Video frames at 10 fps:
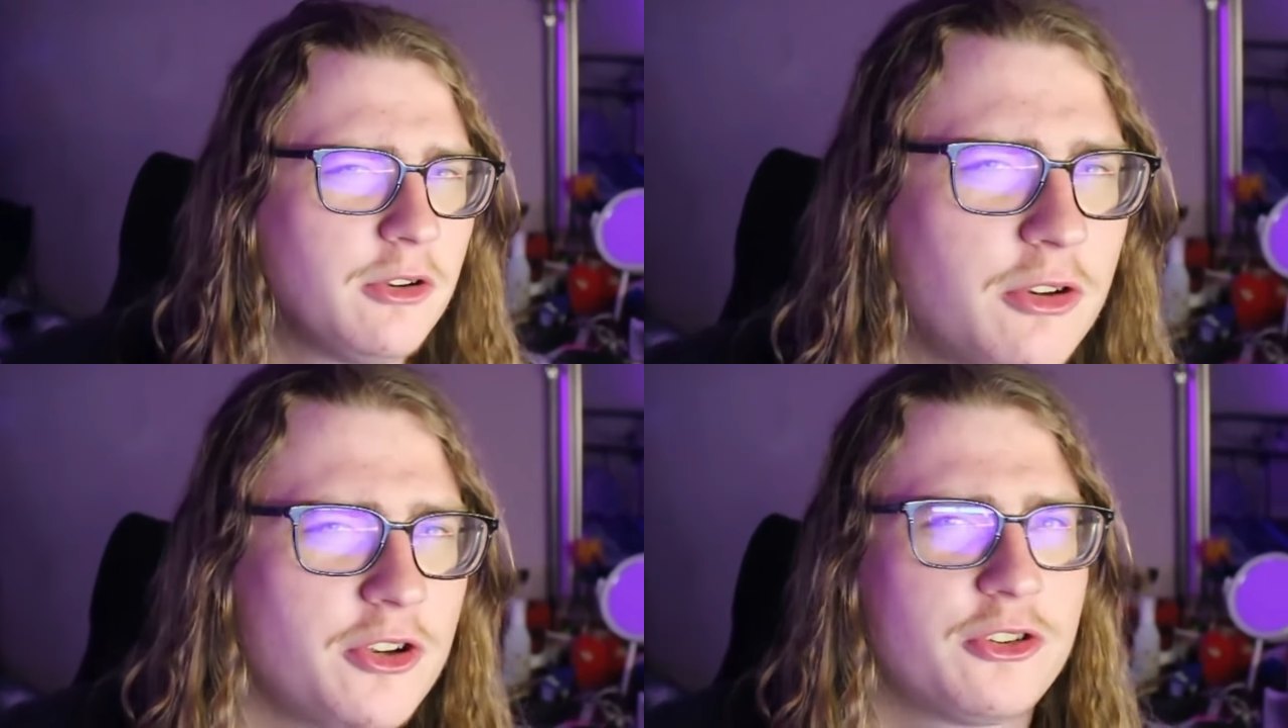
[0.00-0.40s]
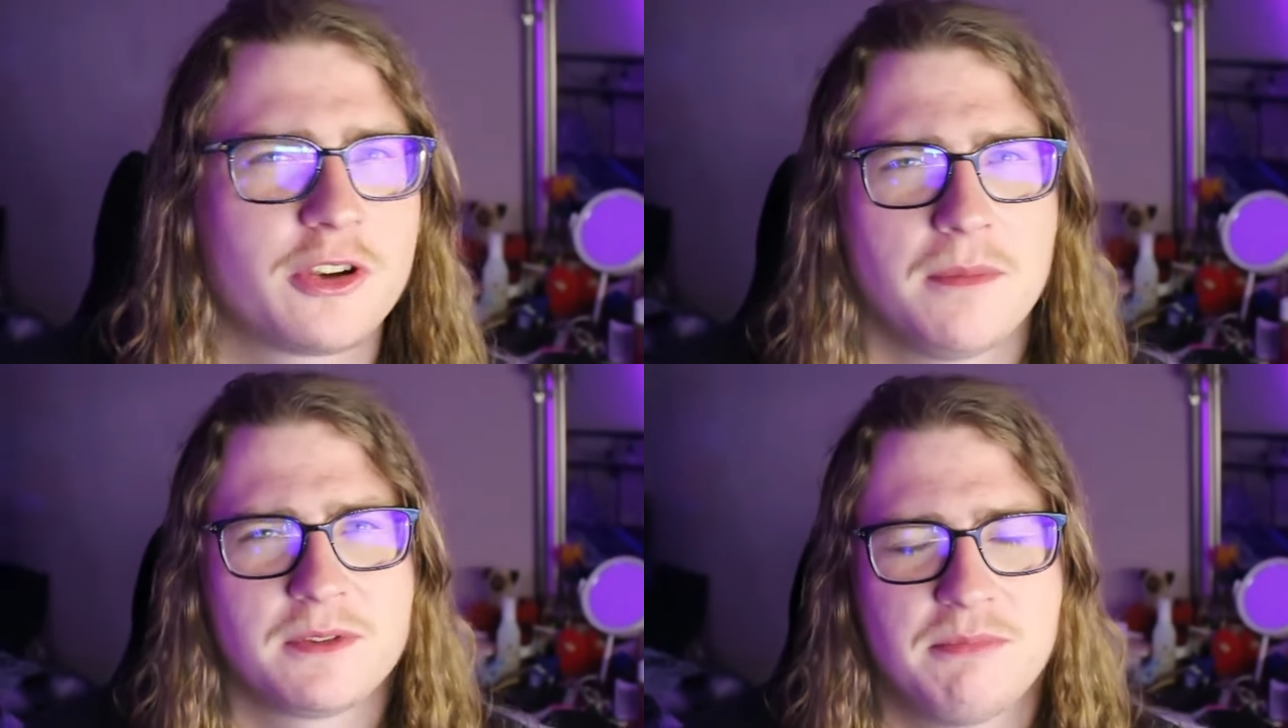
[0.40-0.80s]
Crusher
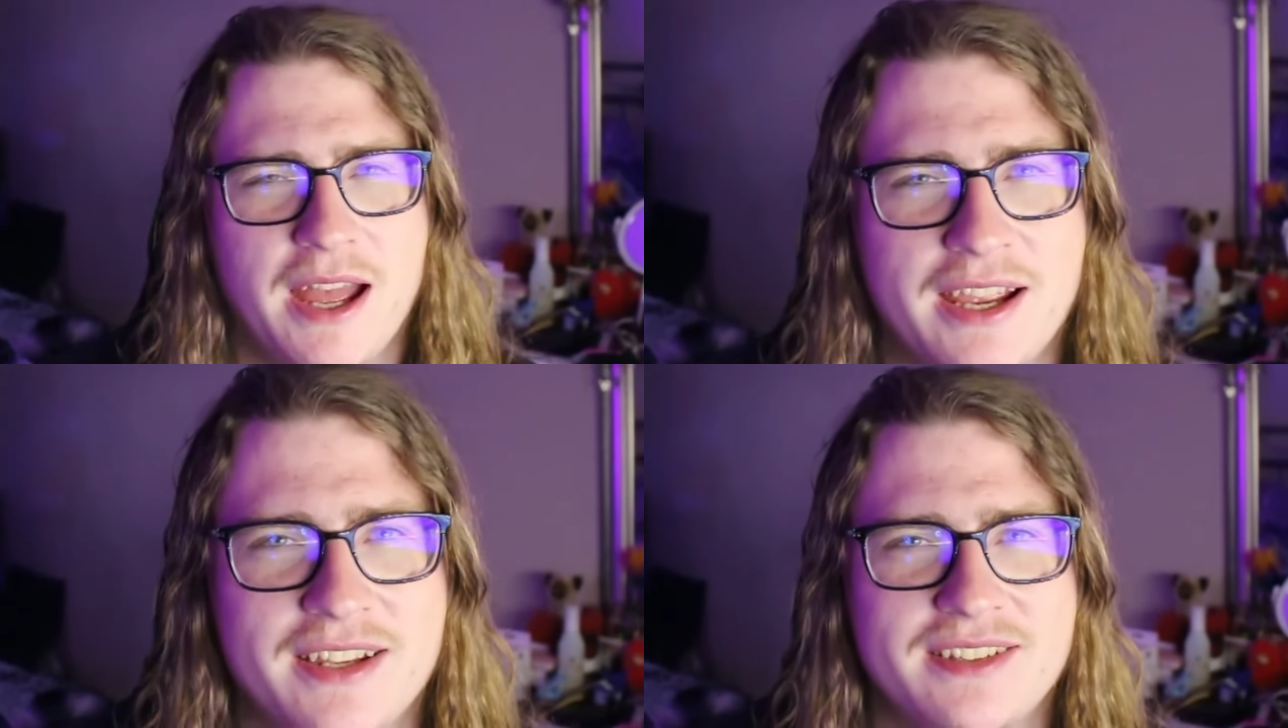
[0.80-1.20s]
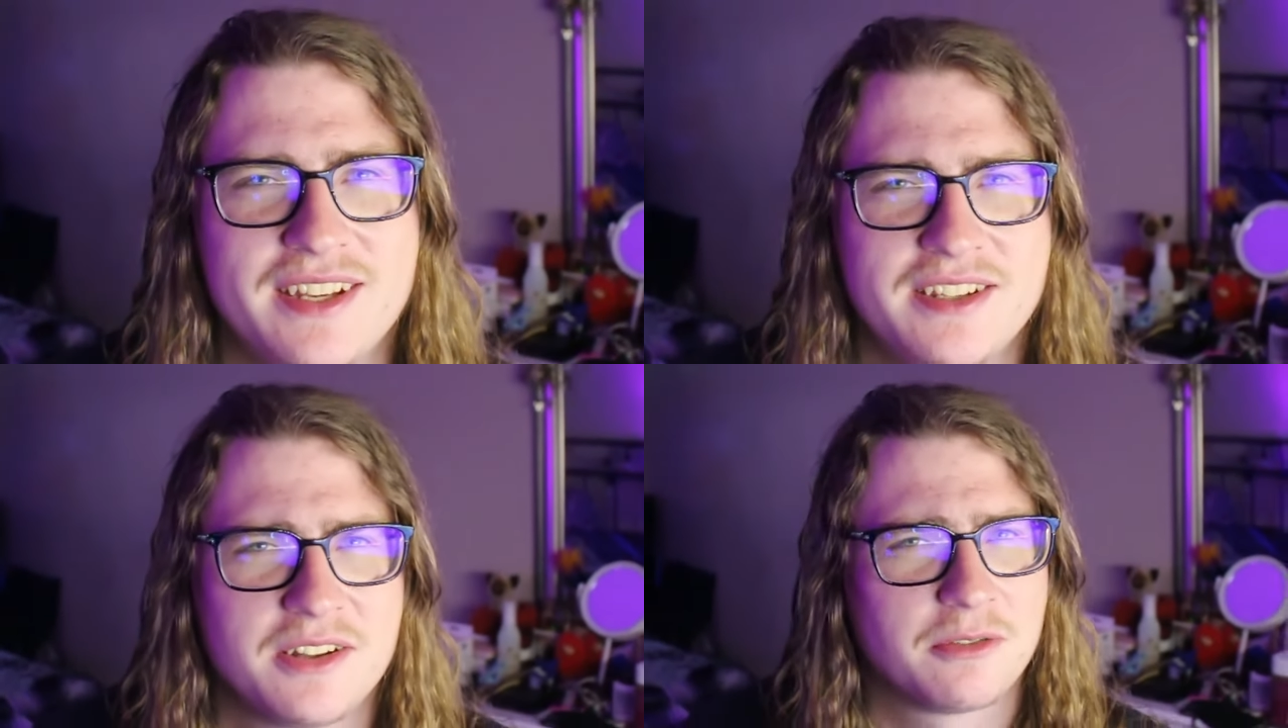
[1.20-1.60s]
comes back in
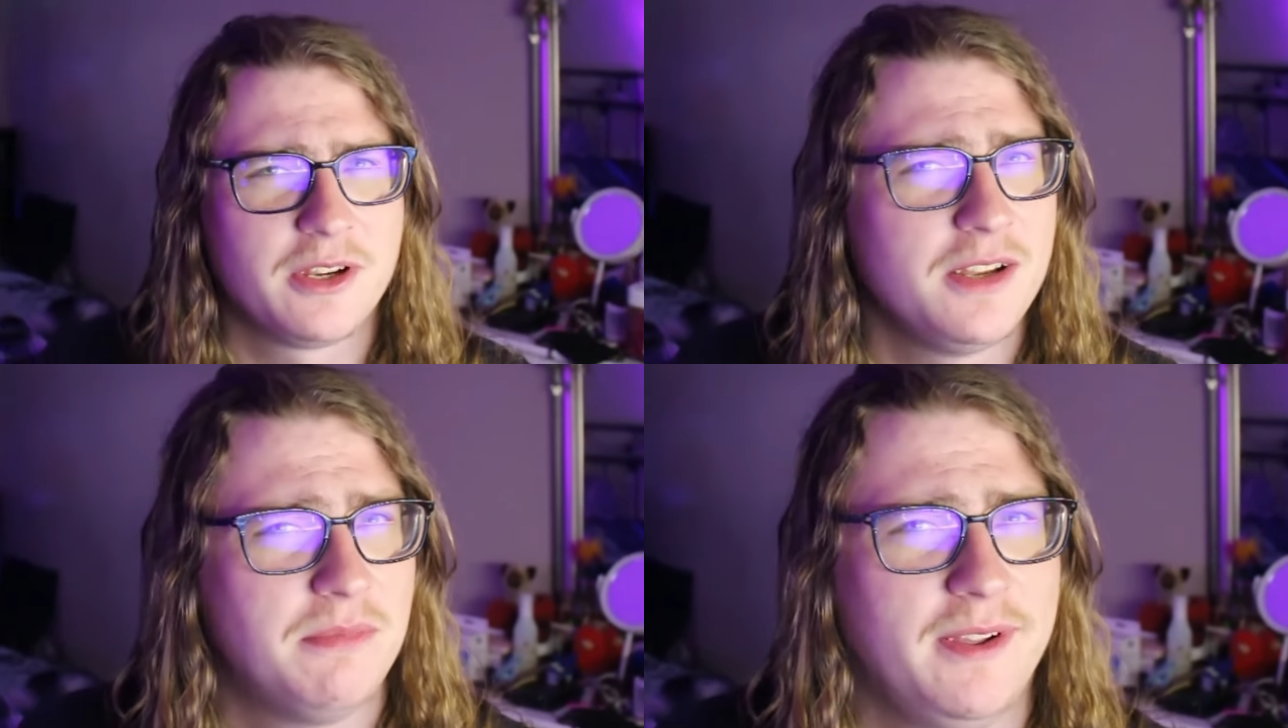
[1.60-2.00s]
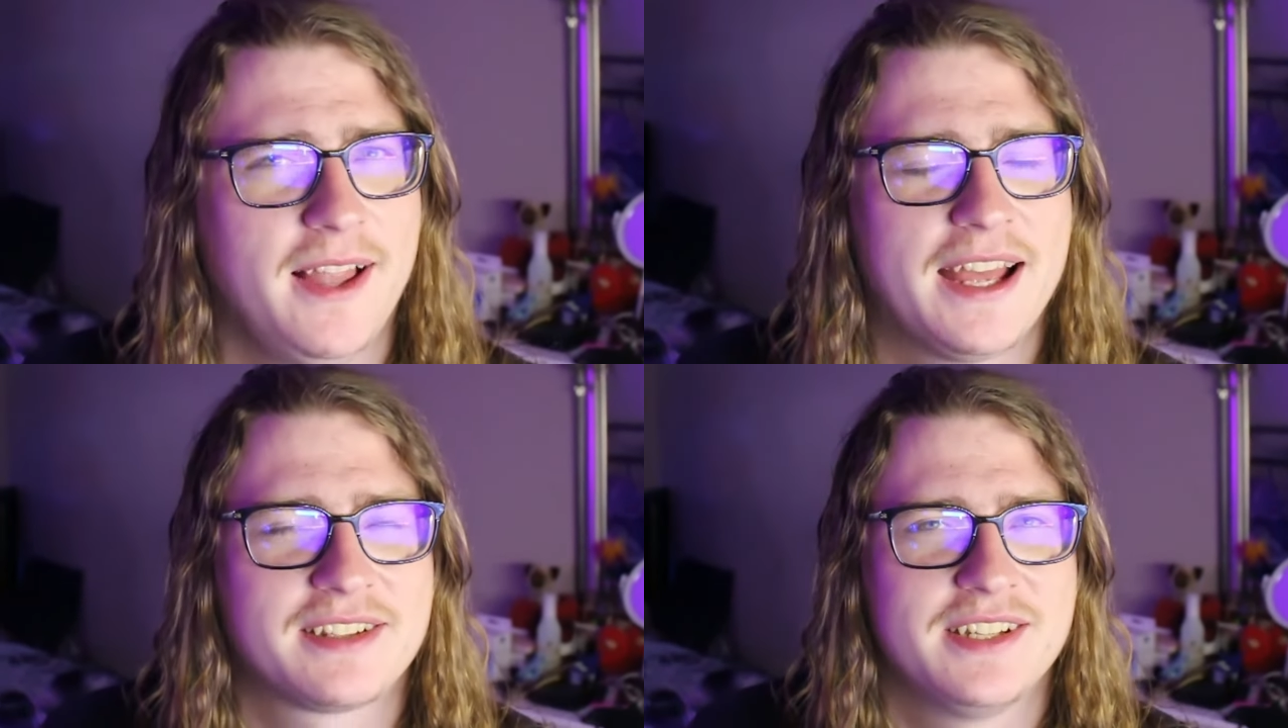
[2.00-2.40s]
season three and
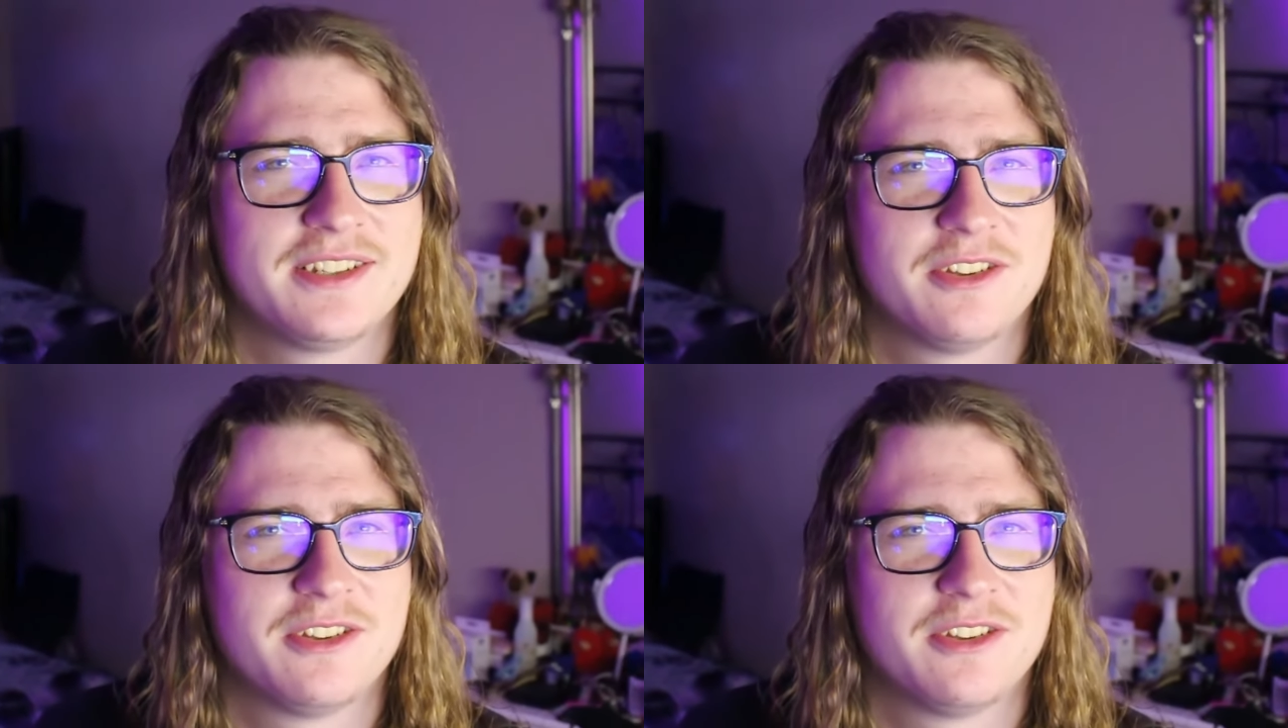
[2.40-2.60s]
Pulaski's